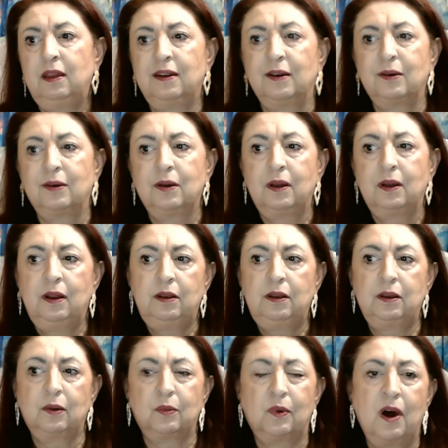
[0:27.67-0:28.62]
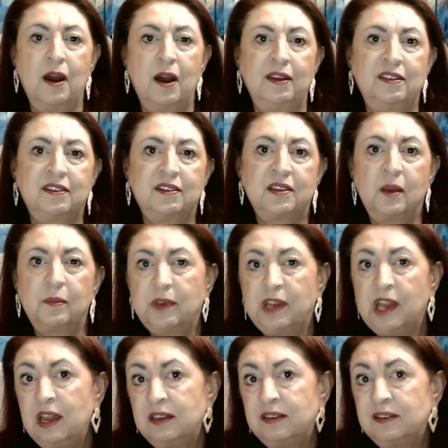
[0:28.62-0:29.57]
you know, why in
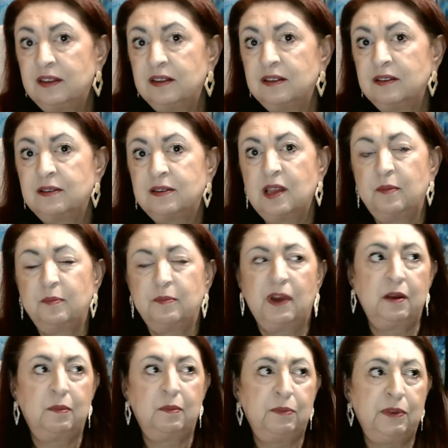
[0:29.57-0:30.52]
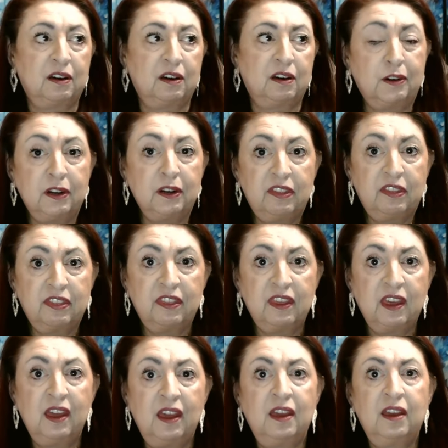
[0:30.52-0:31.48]
some cases it might be a good
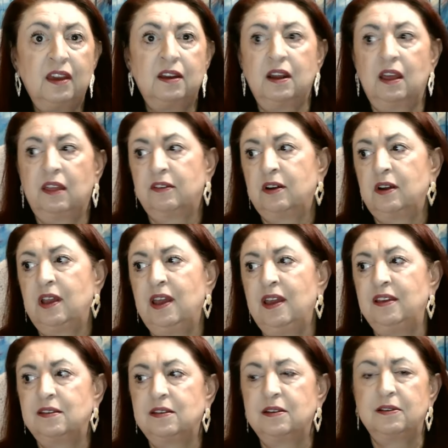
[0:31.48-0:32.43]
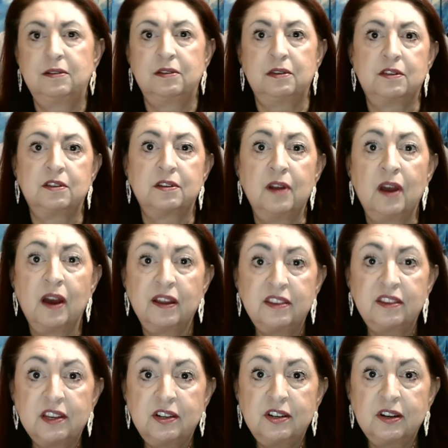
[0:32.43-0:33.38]
thing, in other cases it's
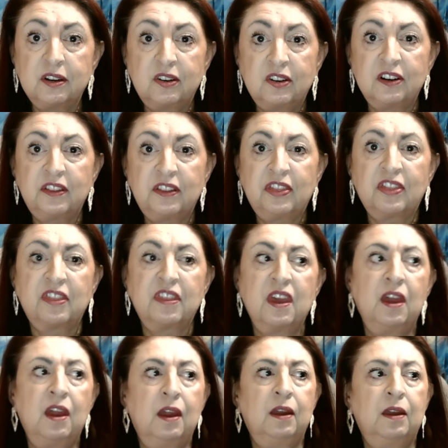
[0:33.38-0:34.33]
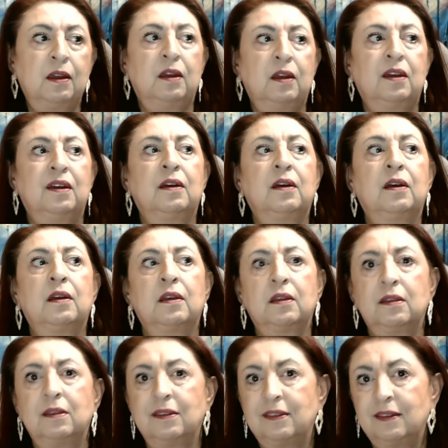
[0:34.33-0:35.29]
not such a good thing.
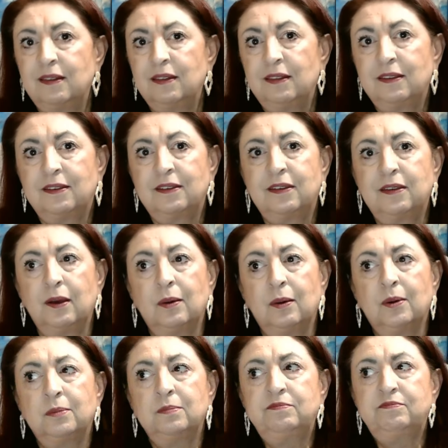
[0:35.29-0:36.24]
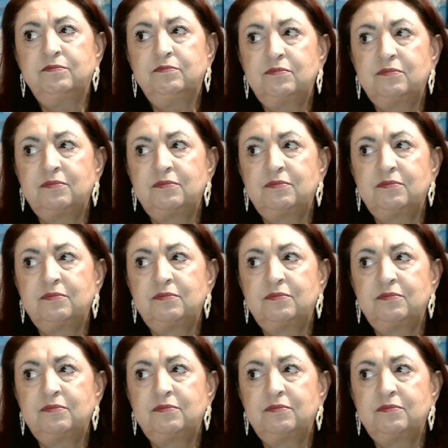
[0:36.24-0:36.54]
So